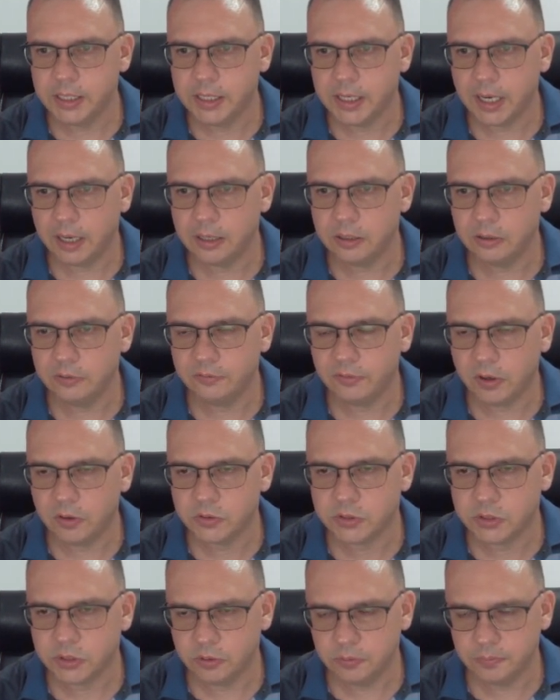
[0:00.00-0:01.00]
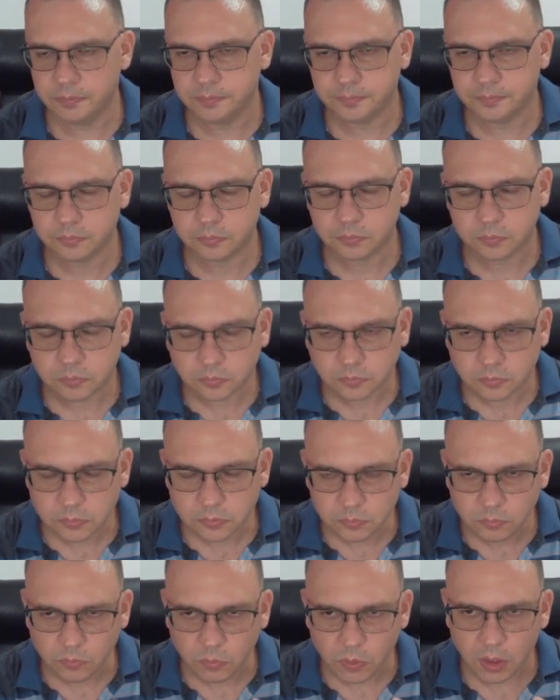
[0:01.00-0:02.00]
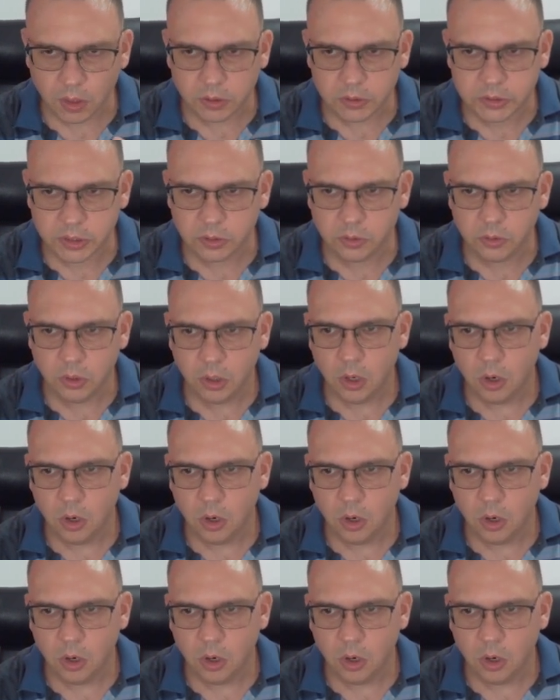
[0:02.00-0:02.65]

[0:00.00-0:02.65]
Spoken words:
kind of also. So